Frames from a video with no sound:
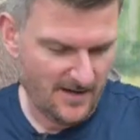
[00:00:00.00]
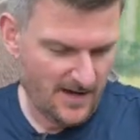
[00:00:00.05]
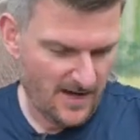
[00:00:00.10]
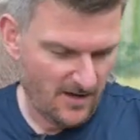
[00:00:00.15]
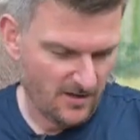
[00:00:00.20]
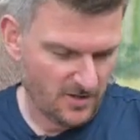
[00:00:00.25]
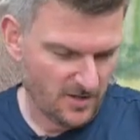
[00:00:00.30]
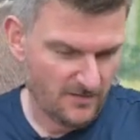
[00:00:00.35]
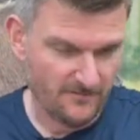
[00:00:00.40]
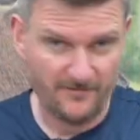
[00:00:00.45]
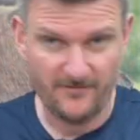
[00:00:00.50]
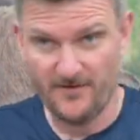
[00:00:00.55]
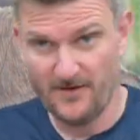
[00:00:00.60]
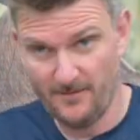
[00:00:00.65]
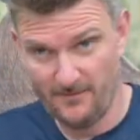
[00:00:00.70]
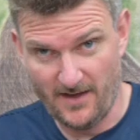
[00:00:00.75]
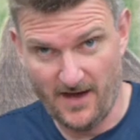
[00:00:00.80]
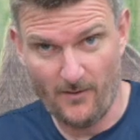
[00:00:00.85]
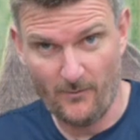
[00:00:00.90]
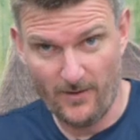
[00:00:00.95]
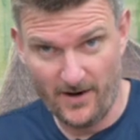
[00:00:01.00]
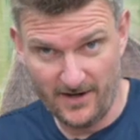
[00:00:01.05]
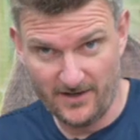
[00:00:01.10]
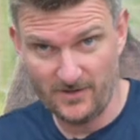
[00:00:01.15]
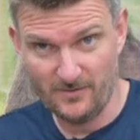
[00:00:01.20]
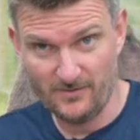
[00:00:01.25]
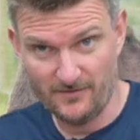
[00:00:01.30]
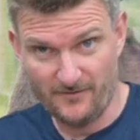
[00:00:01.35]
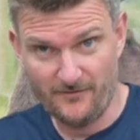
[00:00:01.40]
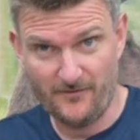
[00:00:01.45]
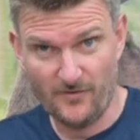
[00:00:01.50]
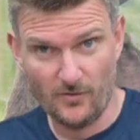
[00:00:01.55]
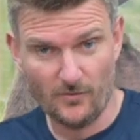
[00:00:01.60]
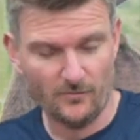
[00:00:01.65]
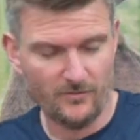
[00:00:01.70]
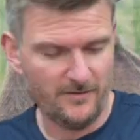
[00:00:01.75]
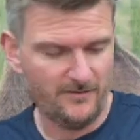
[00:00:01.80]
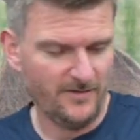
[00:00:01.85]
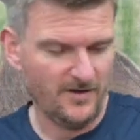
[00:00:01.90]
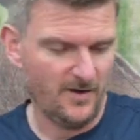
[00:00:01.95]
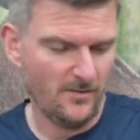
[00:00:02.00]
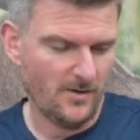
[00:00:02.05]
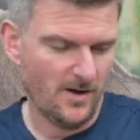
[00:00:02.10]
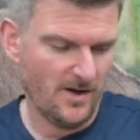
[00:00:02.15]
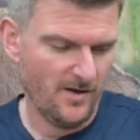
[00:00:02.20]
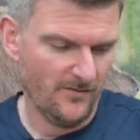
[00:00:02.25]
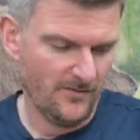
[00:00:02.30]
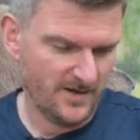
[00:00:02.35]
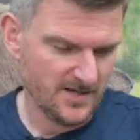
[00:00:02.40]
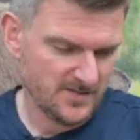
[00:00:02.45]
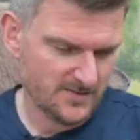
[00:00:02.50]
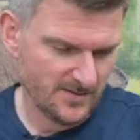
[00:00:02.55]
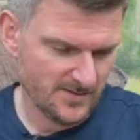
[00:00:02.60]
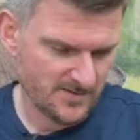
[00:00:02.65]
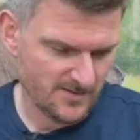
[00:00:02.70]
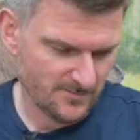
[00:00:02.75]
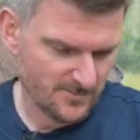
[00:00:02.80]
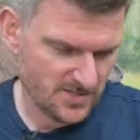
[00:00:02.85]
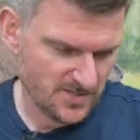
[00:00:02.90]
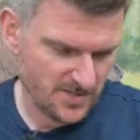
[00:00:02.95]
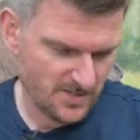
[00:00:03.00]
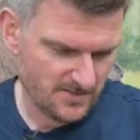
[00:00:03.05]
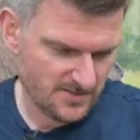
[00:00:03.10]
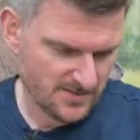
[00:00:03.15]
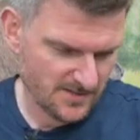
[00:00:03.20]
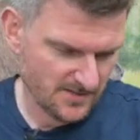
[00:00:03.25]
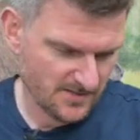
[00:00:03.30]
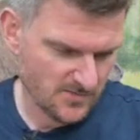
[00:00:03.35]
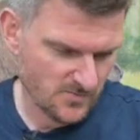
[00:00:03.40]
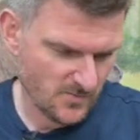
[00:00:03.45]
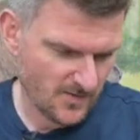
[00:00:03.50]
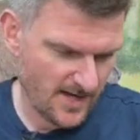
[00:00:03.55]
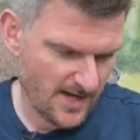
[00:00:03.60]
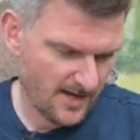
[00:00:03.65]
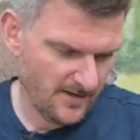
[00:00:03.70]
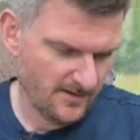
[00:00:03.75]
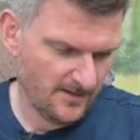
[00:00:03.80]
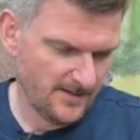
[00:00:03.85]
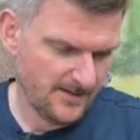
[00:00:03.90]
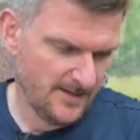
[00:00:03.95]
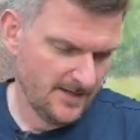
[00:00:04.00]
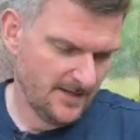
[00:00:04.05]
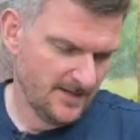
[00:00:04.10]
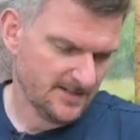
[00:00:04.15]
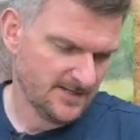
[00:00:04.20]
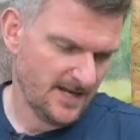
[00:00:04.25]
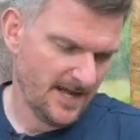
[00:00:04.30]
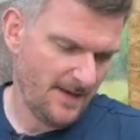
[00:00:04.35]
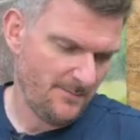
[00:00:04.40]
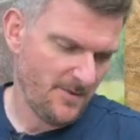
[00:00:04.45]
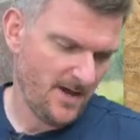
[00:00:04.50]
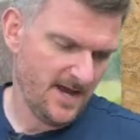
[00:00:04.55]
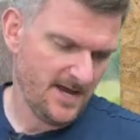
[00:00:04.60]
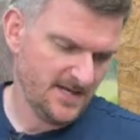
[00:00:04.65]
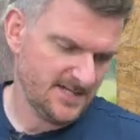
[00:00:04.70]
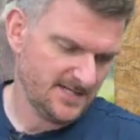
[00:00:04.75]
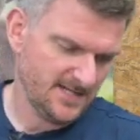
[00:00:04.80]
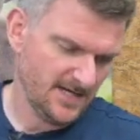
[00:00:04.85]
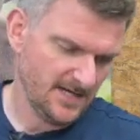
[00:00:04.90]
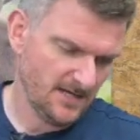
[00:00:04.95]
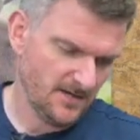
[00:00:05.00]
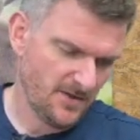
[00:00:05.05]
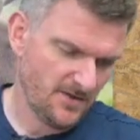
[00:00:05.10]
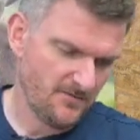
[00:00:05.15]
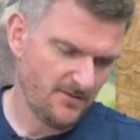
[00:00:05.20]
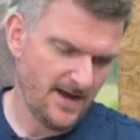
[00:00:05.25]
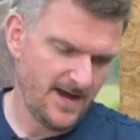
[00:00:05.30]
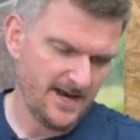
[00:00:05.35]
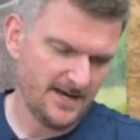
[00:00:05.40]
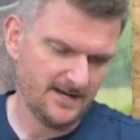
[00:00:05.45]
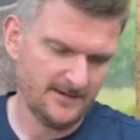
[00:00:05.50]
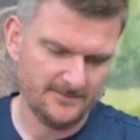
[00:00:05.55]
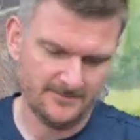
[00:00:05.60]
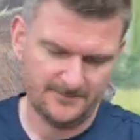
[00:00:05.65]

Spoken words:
I'll confirm that when I do the full review on this with some shooting as well. It's an M18 thread.